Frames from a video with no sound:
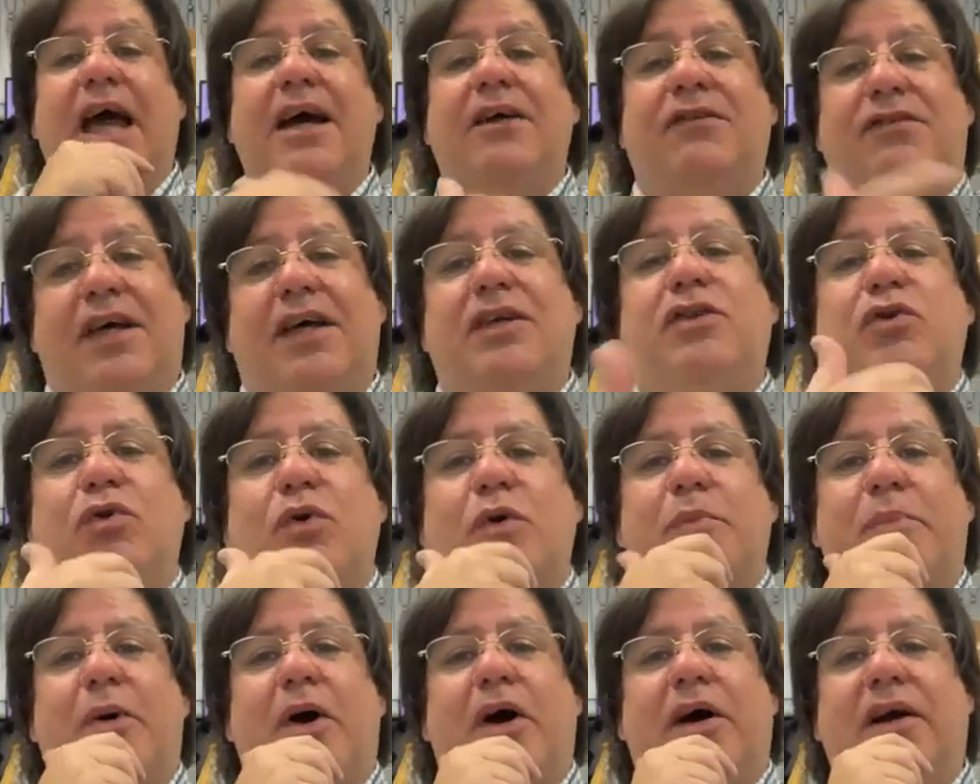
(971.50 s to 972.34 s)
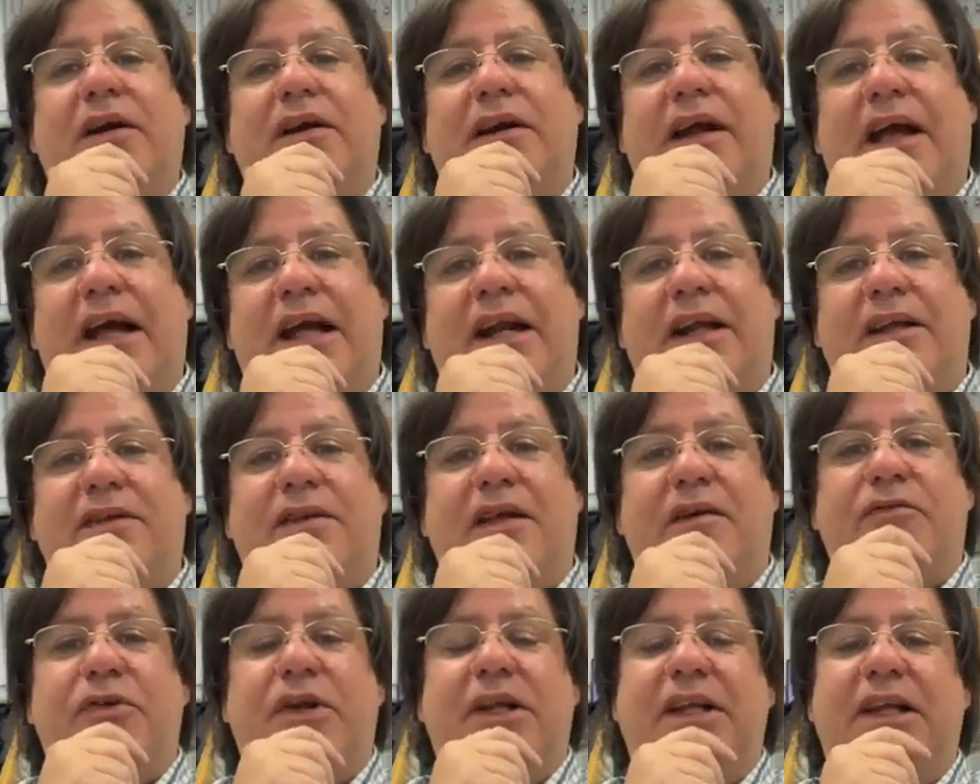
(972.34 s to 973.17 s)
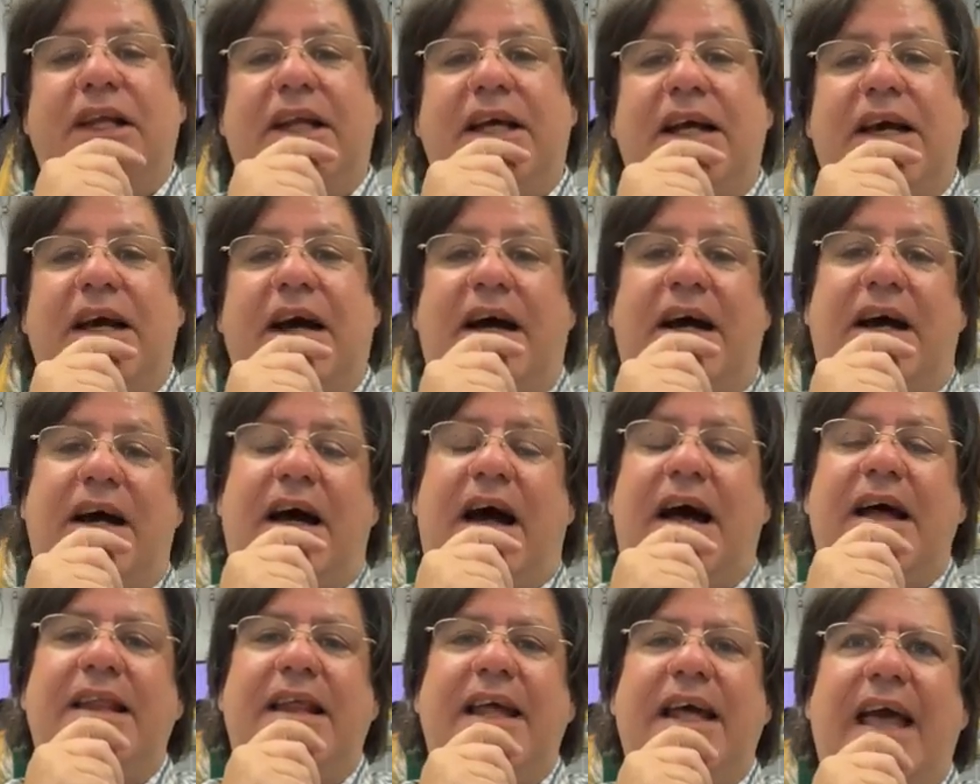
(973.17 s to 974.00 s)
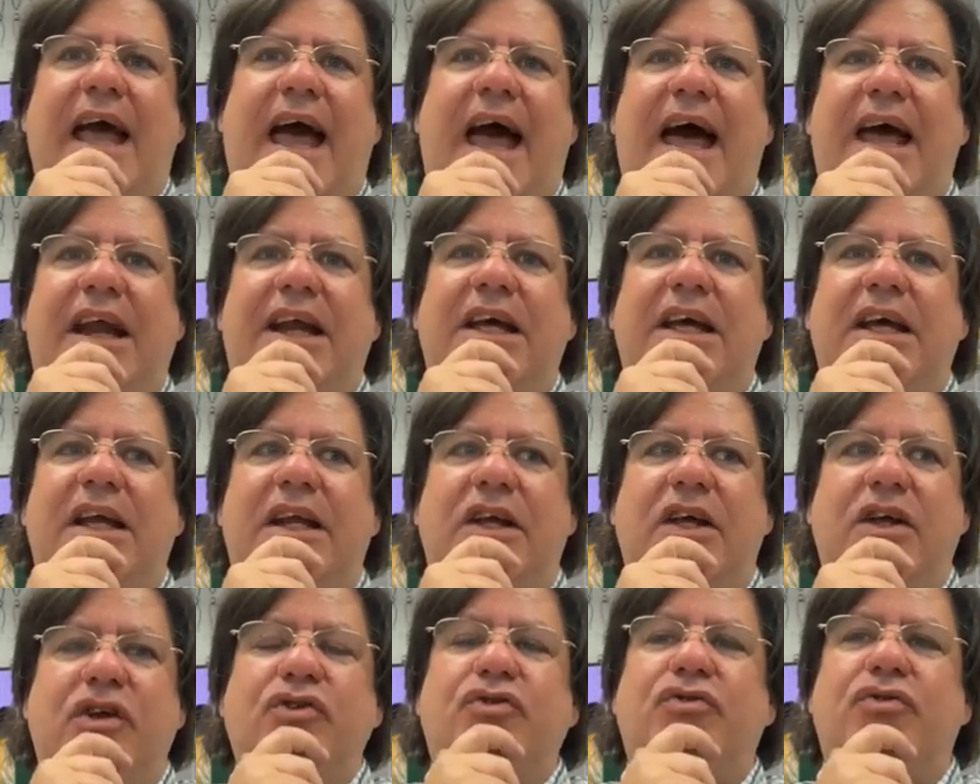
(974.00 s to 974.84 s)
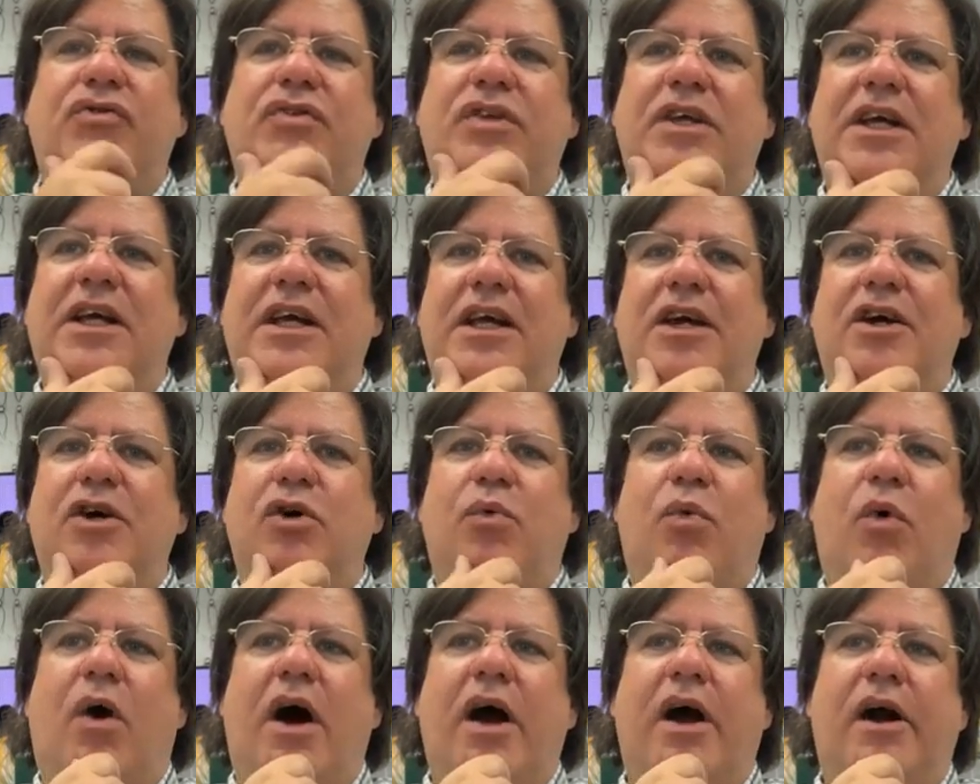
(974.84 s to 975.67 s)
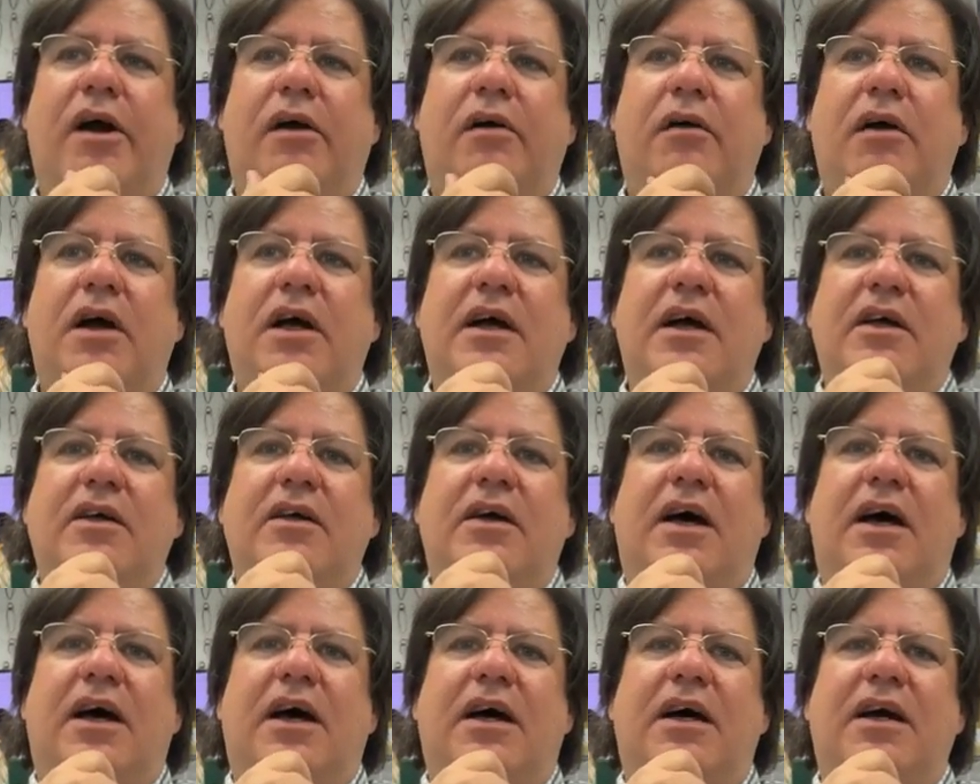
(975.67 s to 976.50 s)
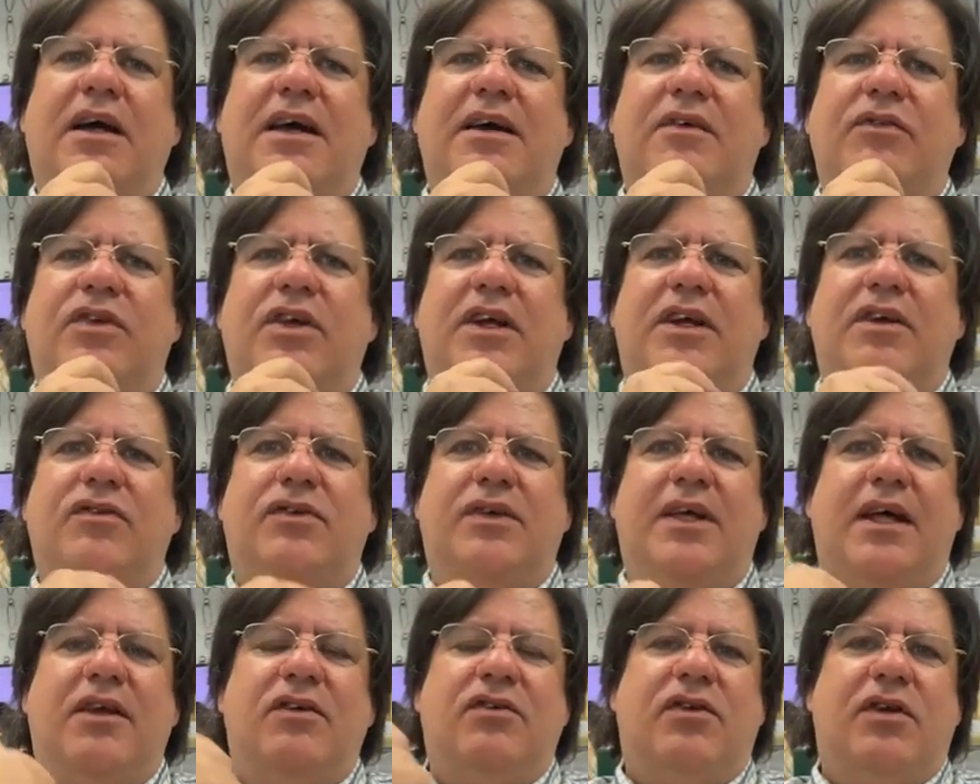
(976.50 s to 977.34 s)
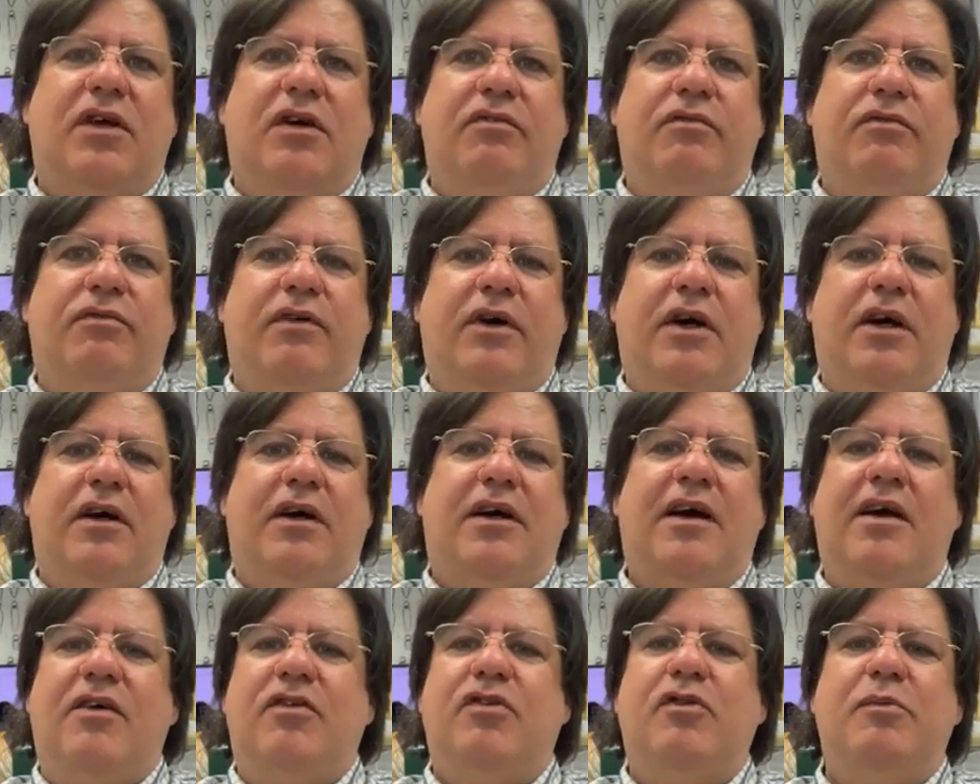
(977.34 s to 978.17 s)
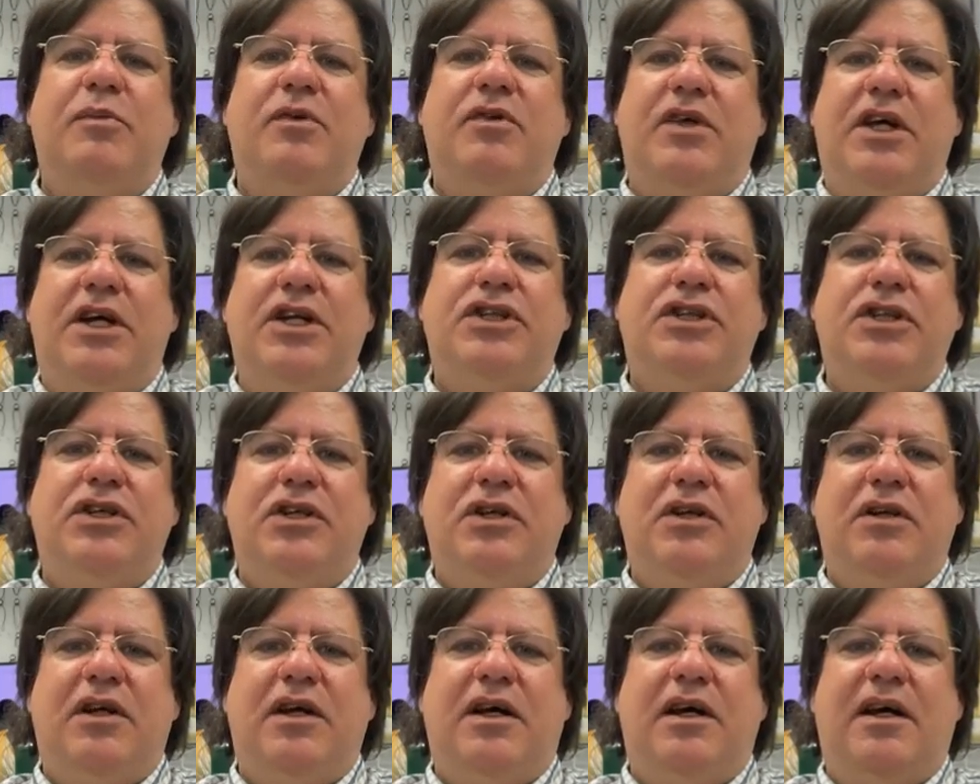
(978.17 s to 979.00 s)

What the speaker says: It sets you apart, and it definitely, I think adding an interesting ear wire gives it a sense of customization.